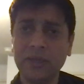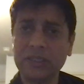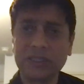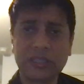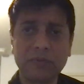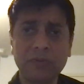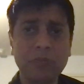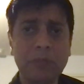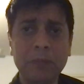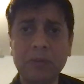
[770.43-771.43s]
Some of the
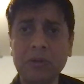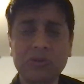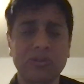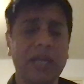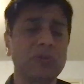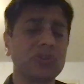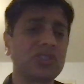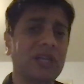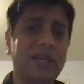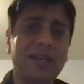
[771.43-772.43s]
people try to
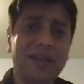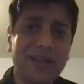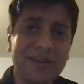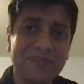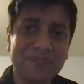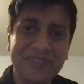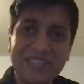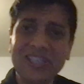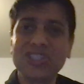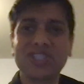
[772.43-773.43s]
stay in
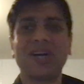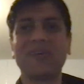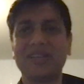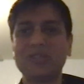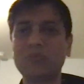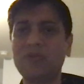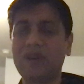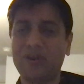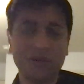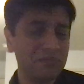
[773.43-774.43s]
each town as they move
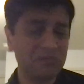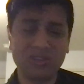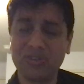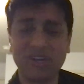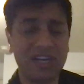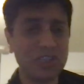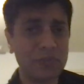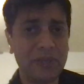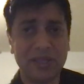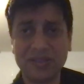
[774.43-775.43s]
along. It's a great
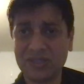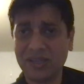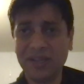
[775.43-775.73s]
experience.